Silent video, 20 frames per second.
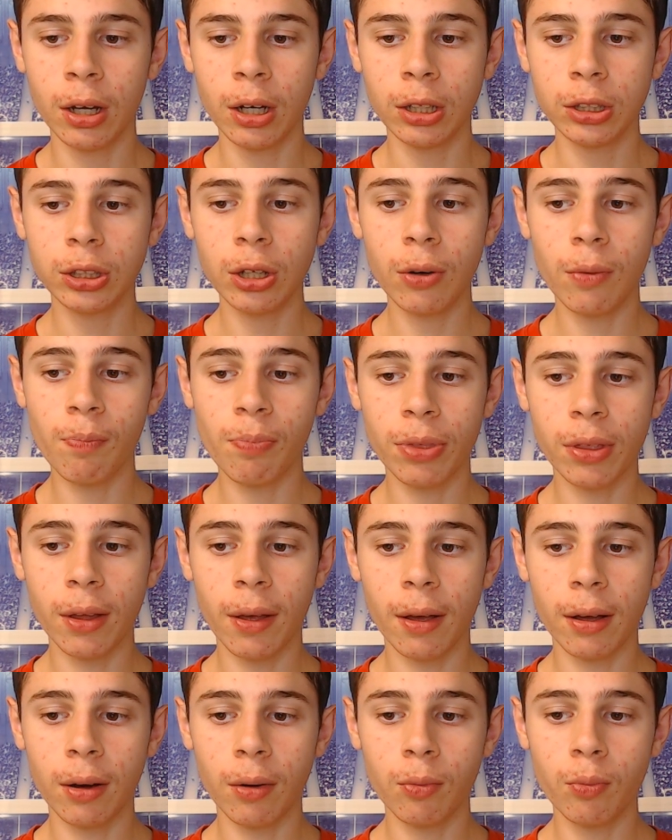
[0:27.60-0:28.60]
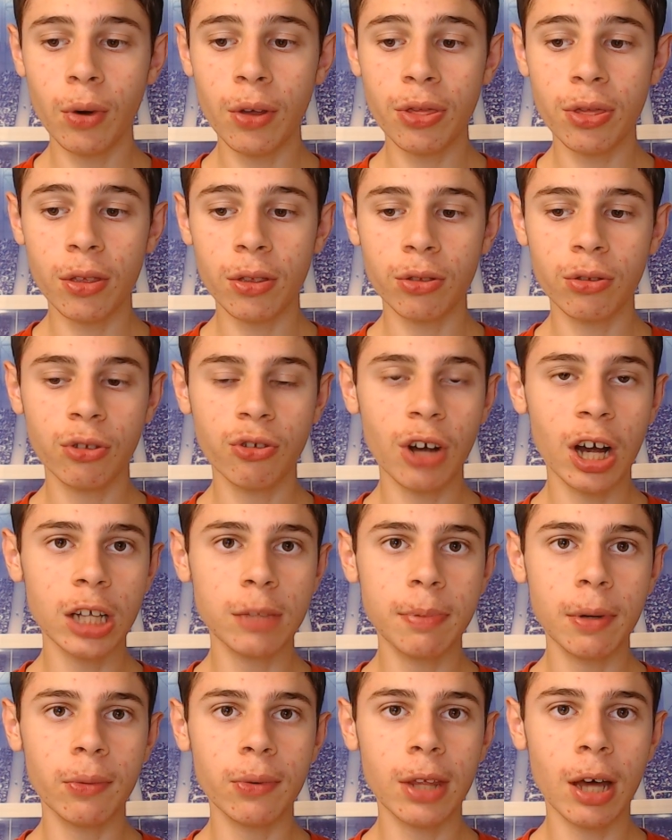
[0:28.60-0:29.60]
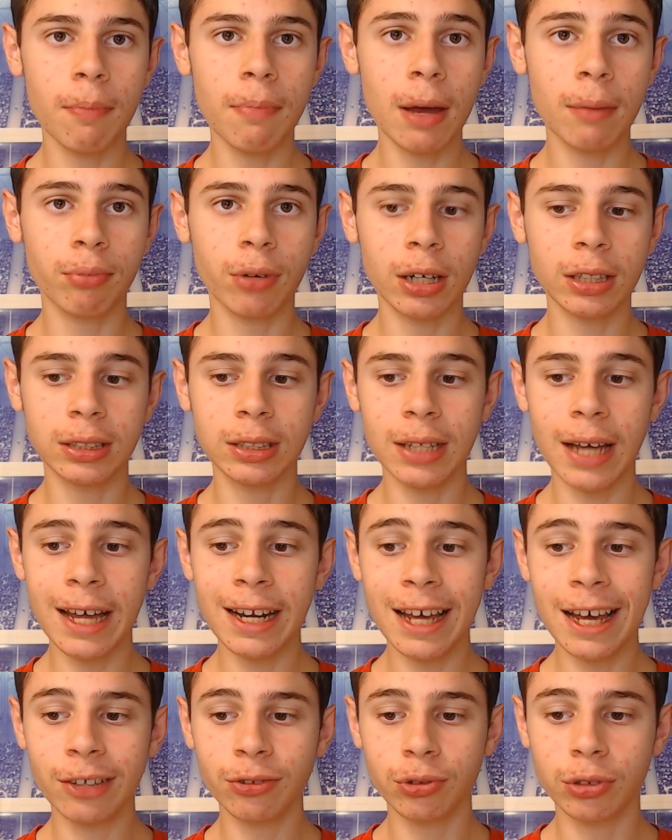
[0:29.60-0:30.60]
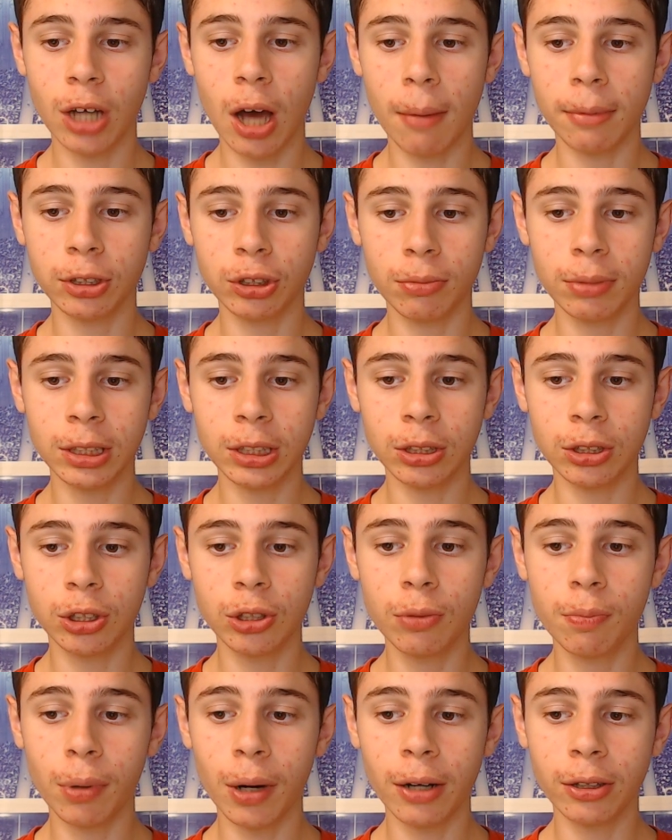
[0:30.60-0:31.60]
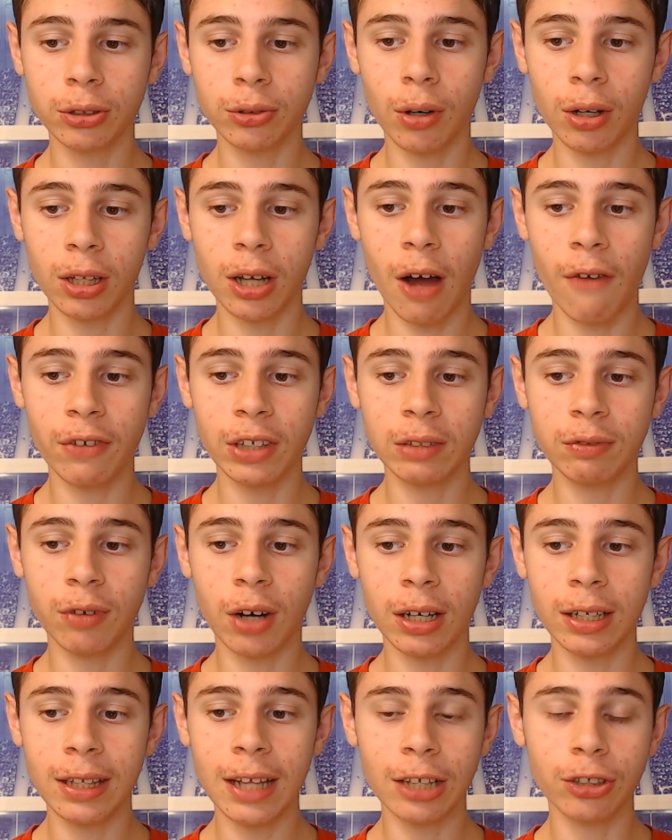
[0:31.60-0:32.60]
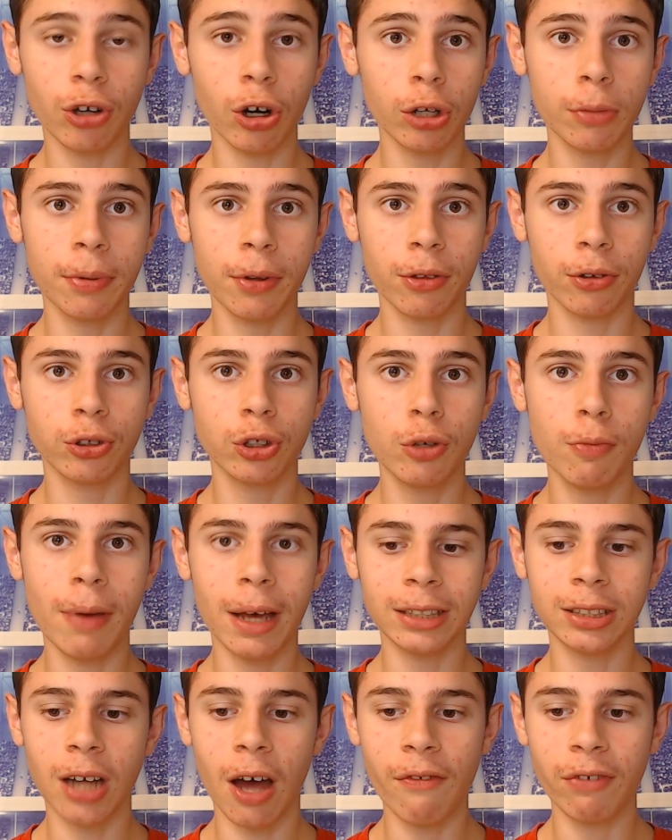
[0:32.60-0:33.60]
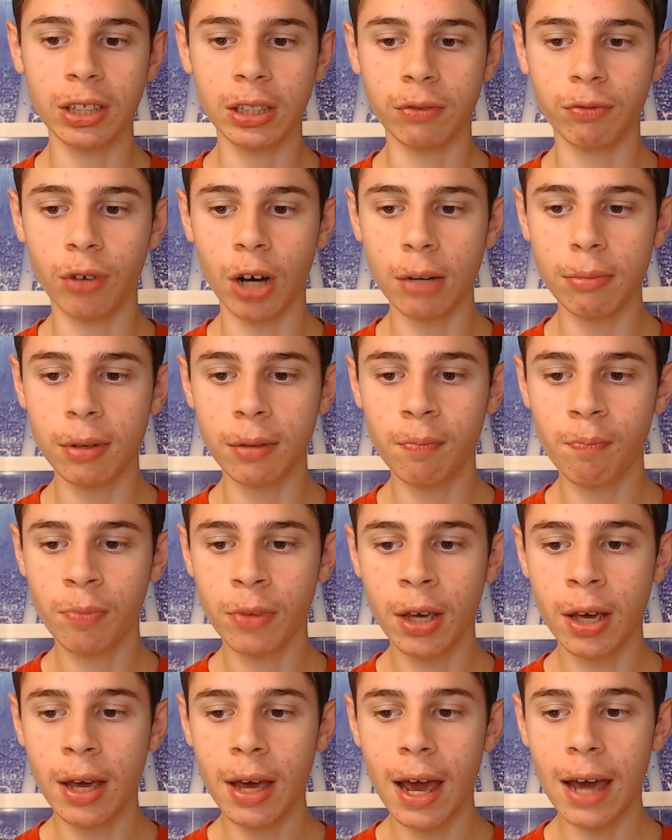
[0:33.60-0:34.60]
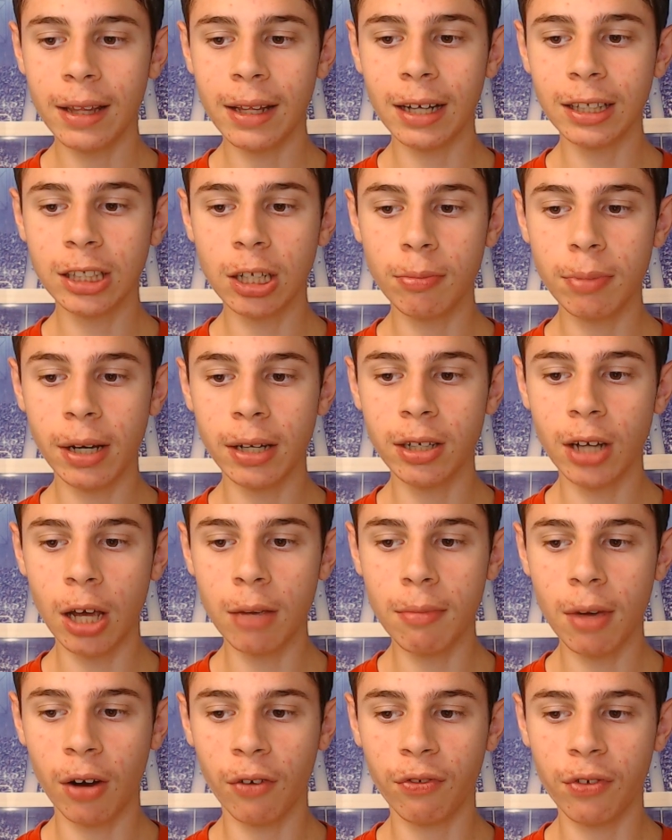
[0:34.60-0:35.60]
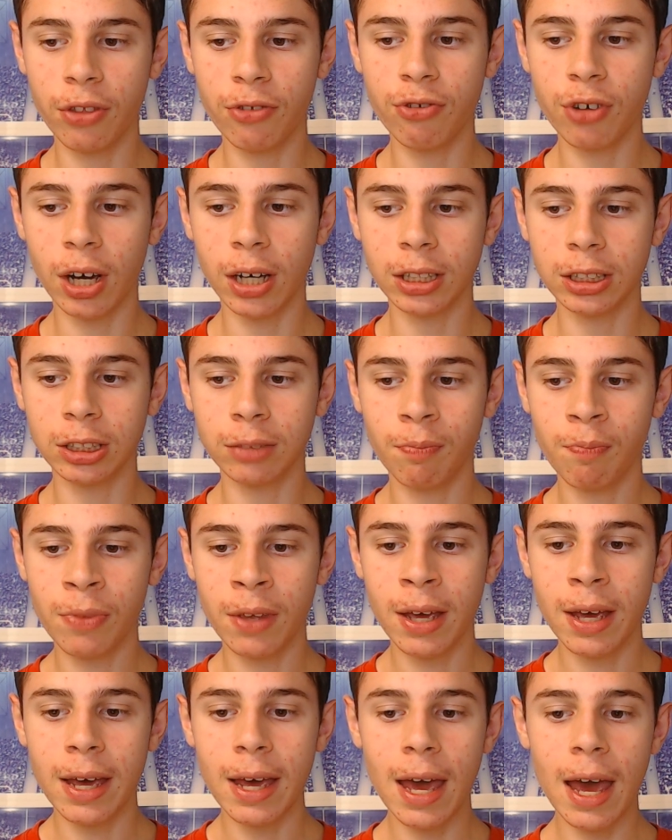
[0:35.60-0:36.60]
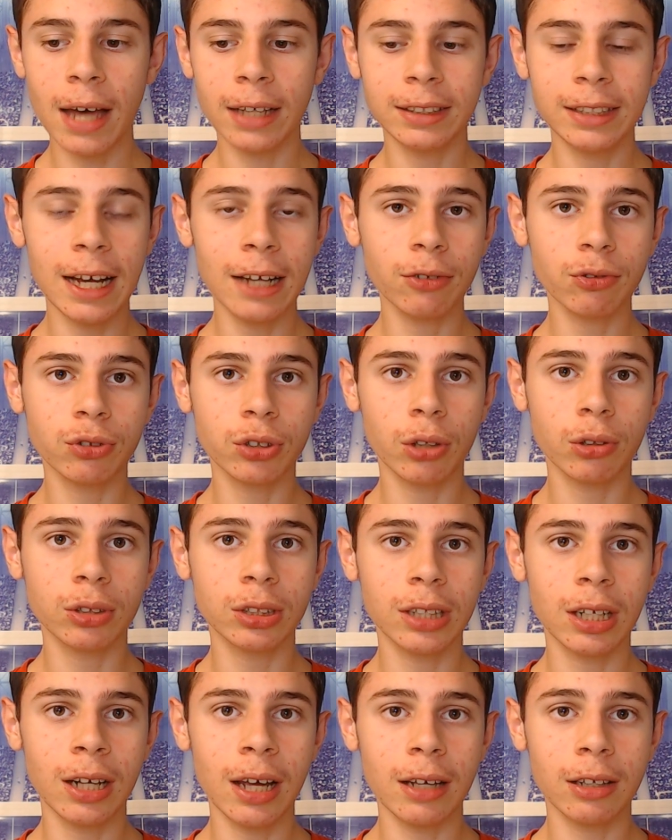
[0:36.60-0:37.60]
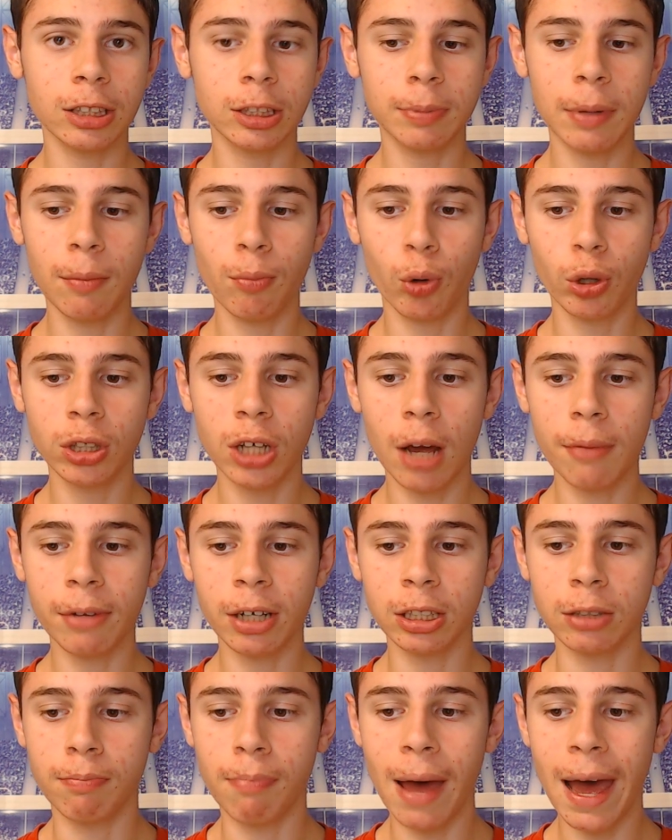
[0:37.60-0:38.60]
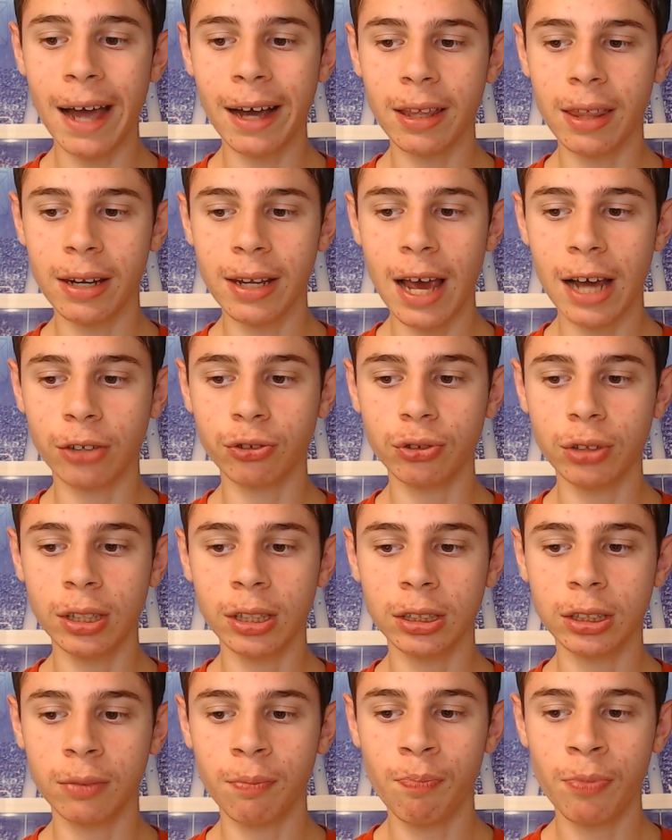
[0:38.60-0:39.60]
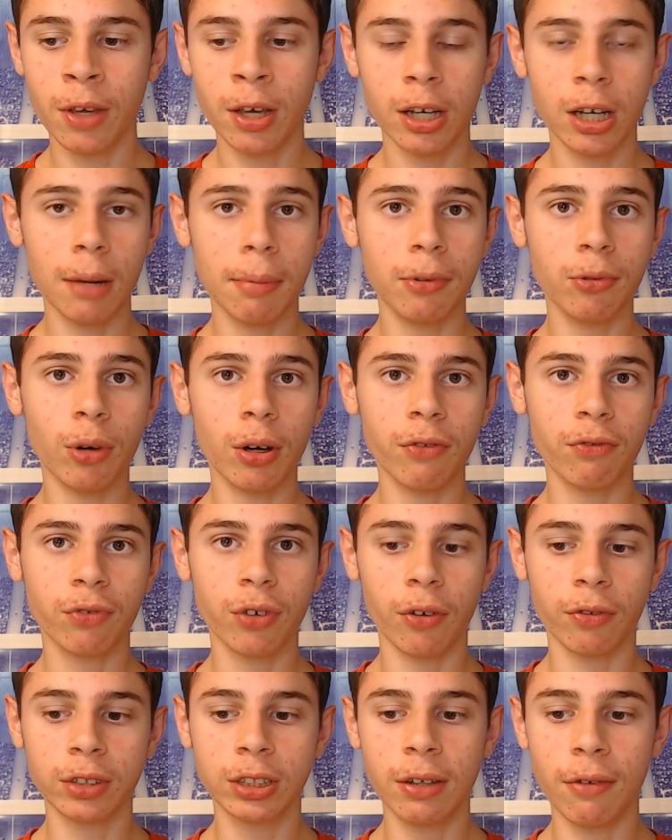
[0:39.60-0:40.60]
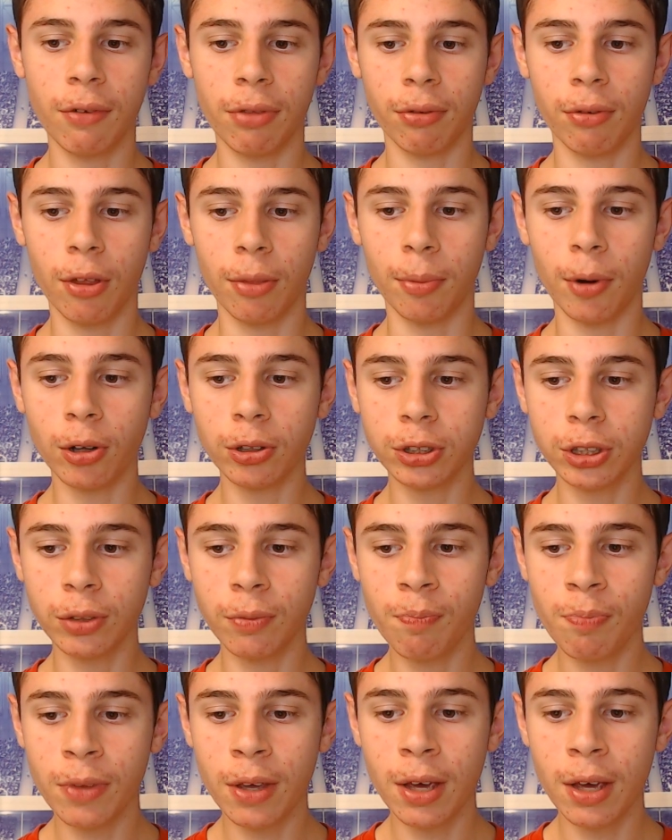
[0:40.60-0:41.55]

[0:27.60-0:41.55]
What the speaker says: So, with the Giants being without Ben Bredesen and Andrew Thomas, they're missing two players along the offensive line, and that's arguably their two best offensive linemen. And that is going to be a nightmare for the Giants, as Daniel Jones is going to spend more time on his back than he actually is going to be looking for a receiver to throw the ball to.